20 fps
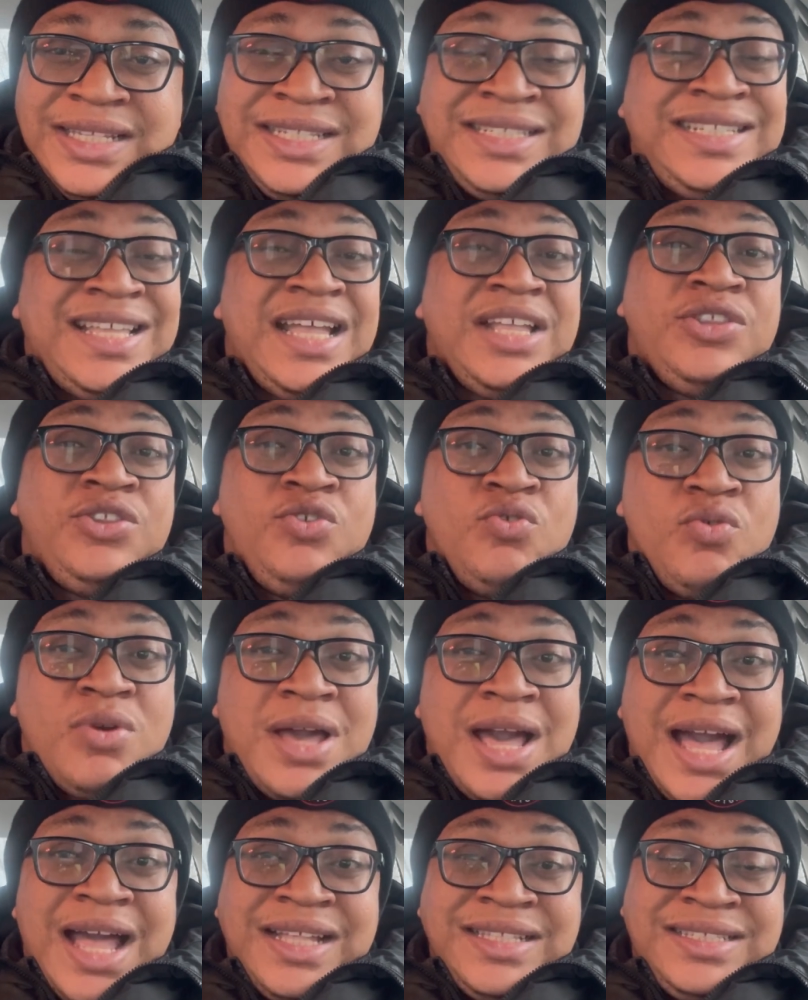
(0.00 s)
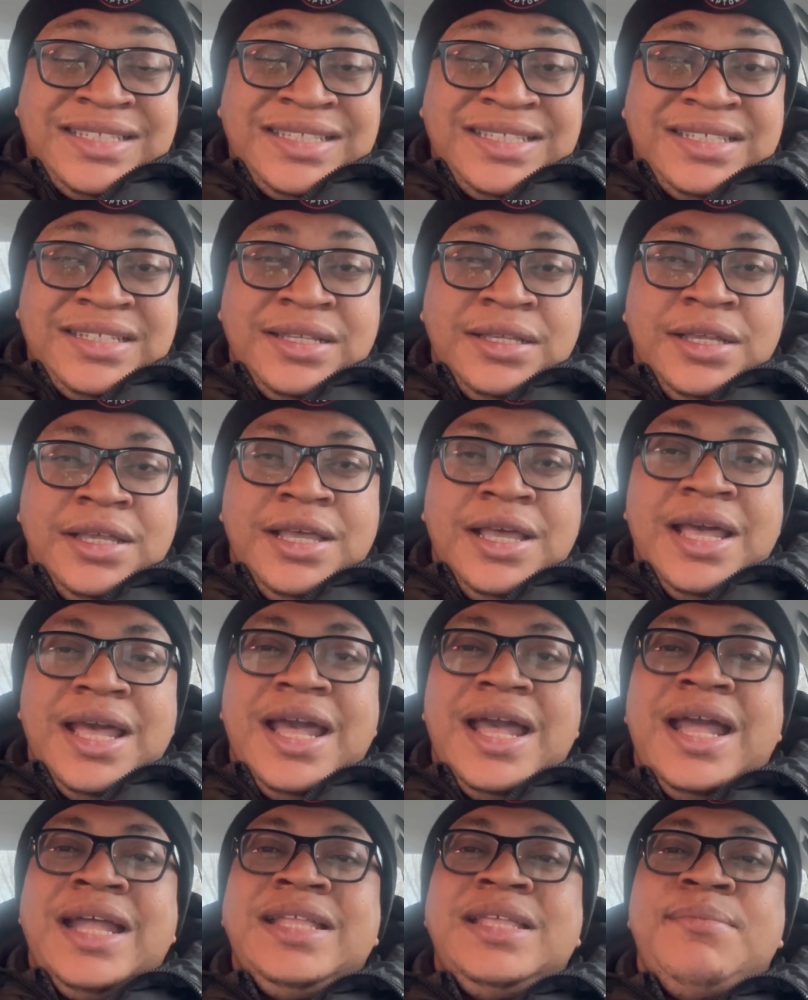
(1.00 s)
He said new cats,
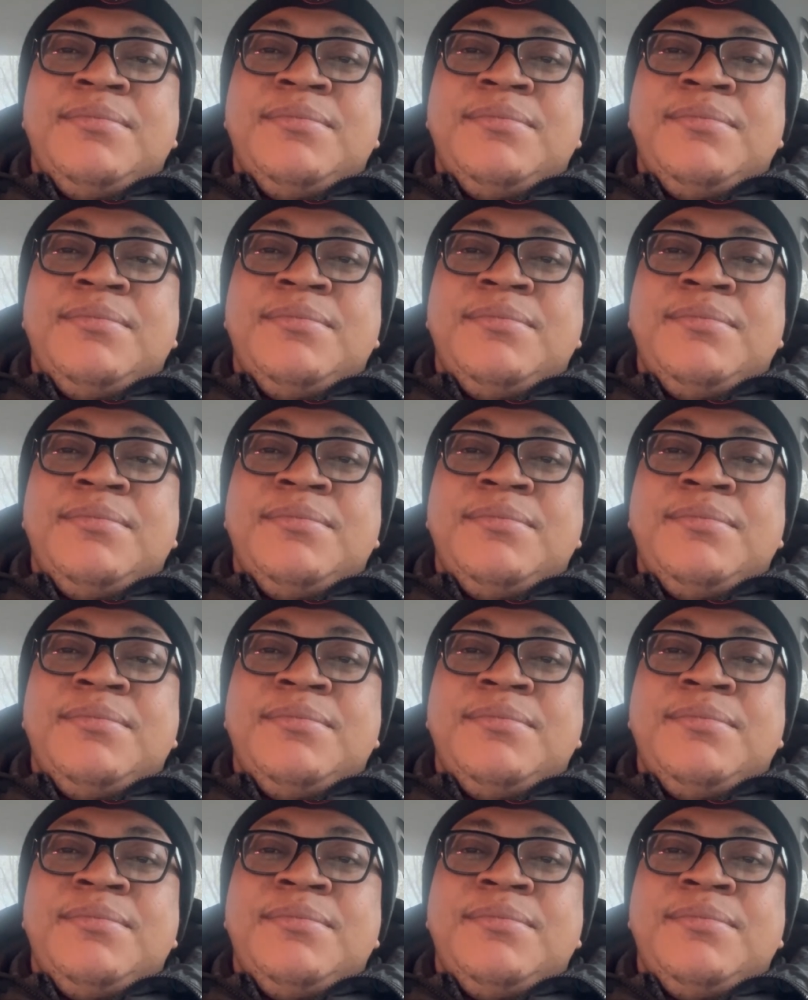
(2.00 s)
and